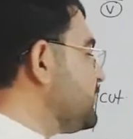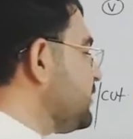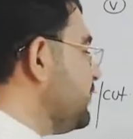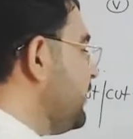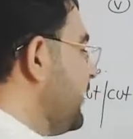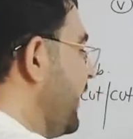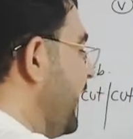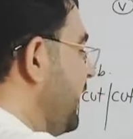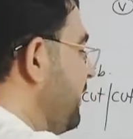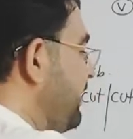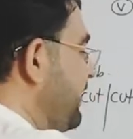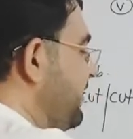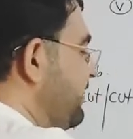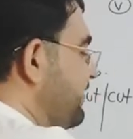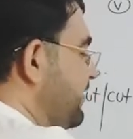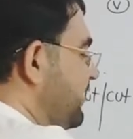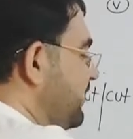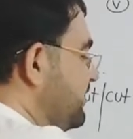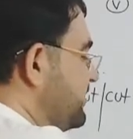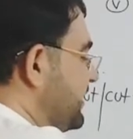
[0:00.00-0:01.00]
So
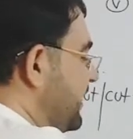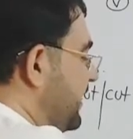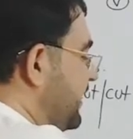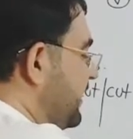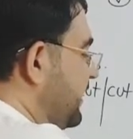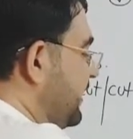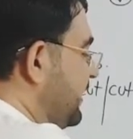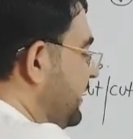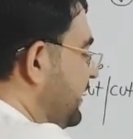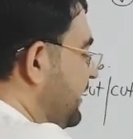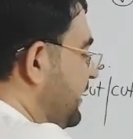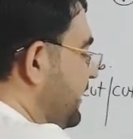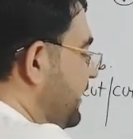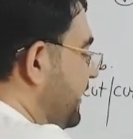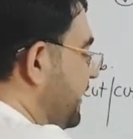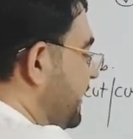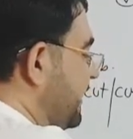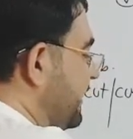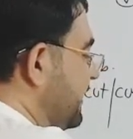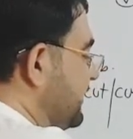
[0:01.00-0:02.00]
helping verbs
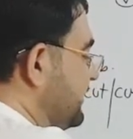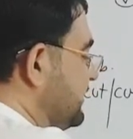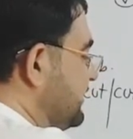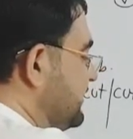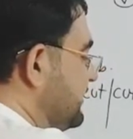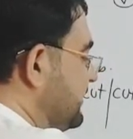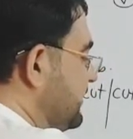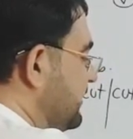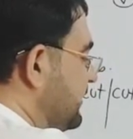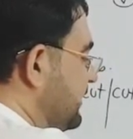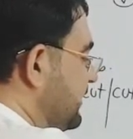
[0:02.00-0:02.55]
are is,